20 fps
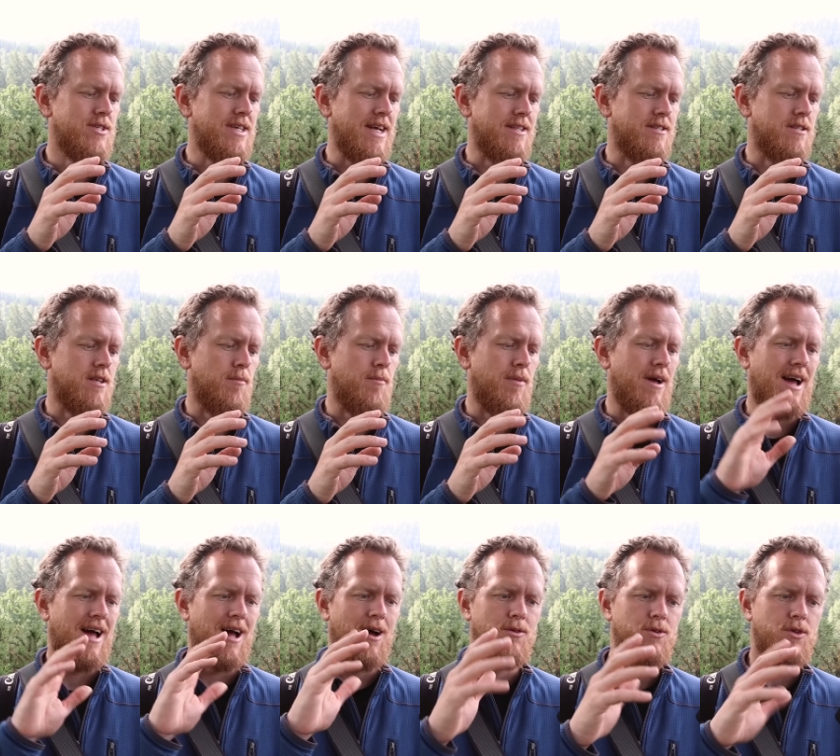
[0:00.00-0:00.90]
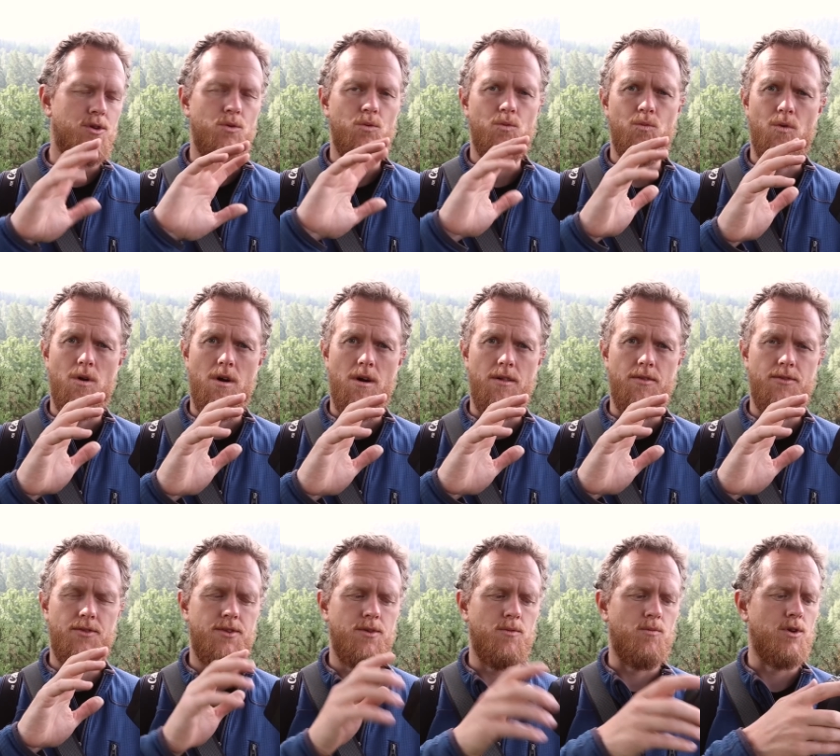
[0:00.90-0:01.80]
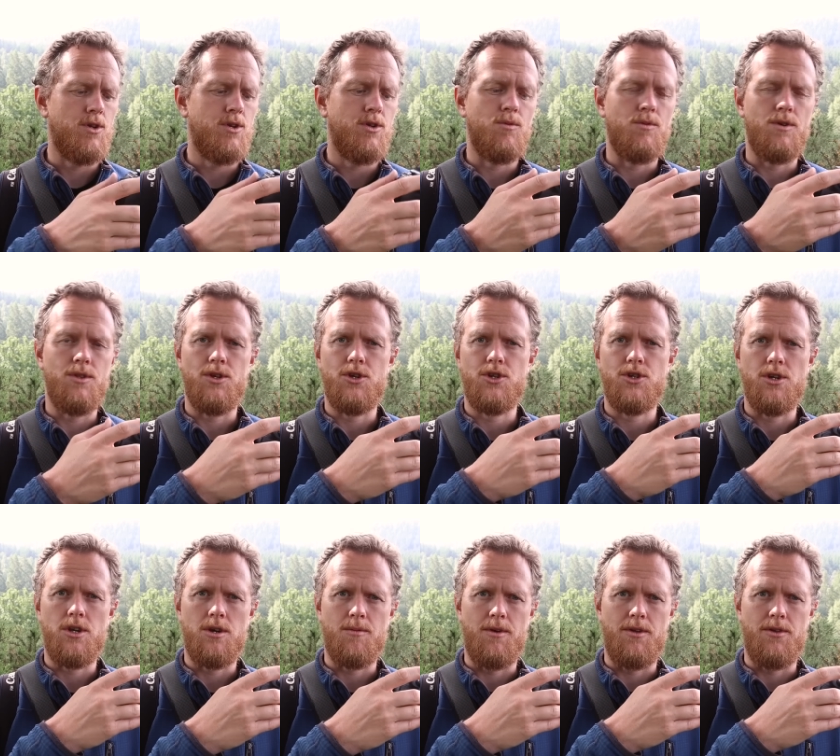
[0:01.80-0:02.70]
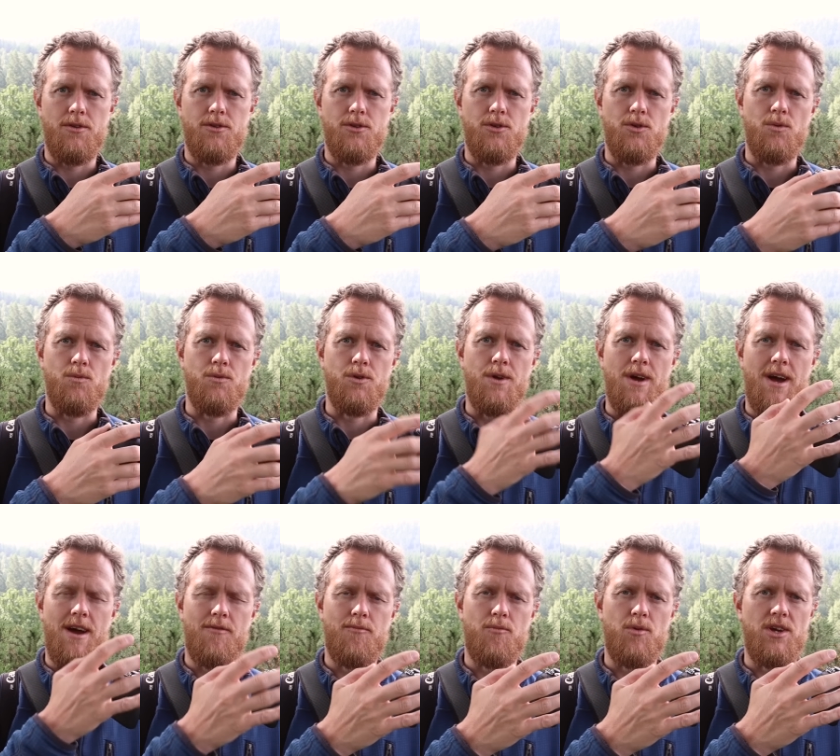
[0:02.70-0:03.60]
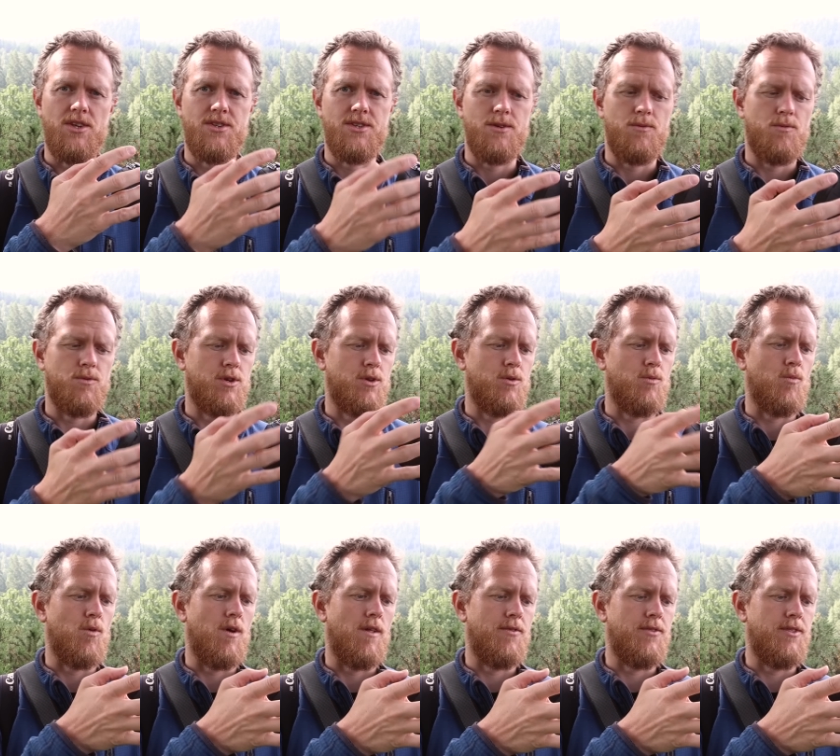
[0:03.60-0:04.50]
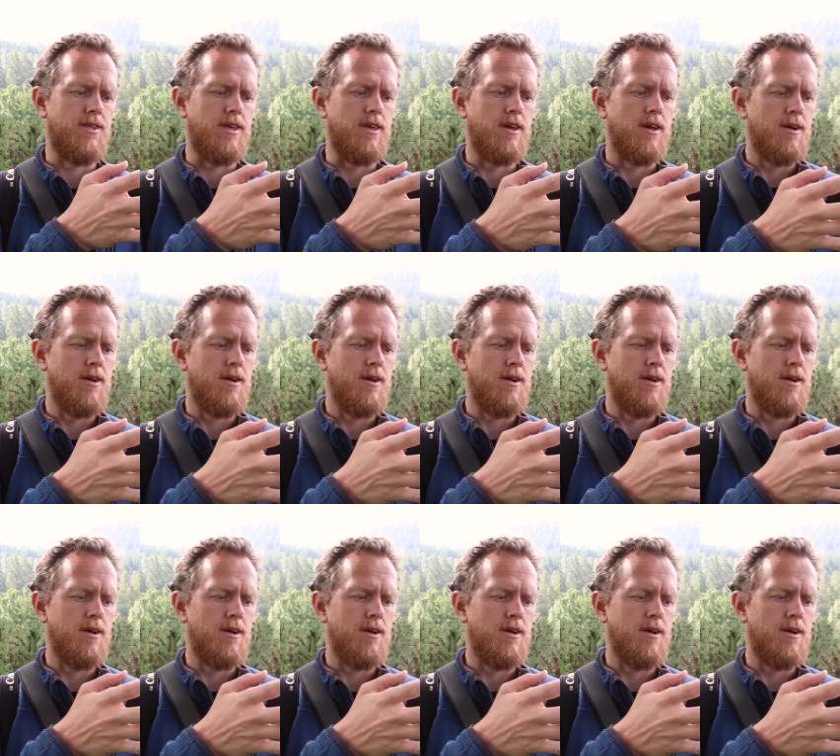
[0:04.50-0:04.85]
sets up what do you want the shutter button to do when you half press it, what do you want the